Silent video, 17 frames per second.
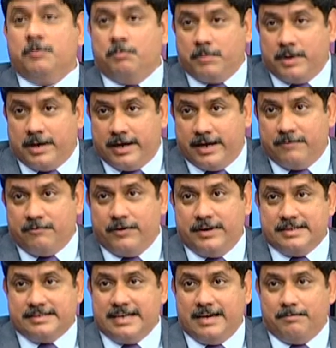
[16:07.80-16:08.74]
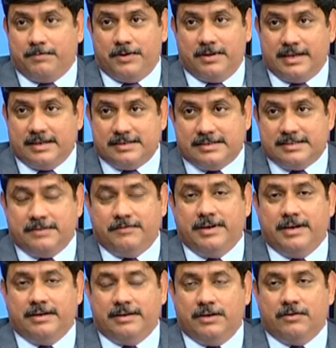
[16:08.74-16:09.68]
Mumbai, for example. That's the
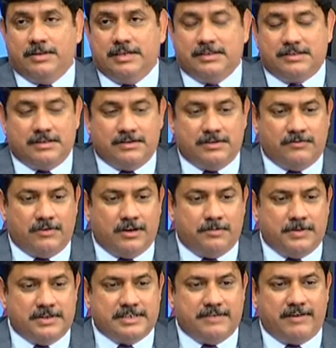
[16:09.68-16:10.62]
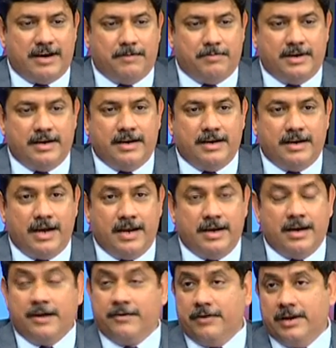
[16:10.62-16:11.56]
way these developments have happened
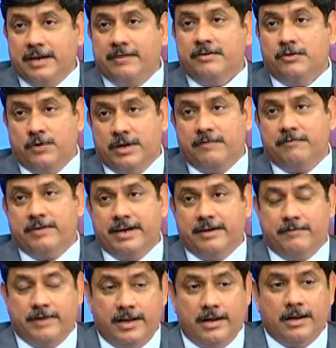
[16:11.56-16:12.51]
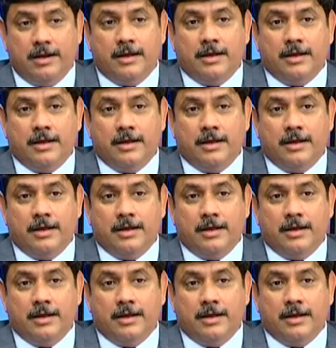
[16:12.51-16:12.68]
and are really doing very well.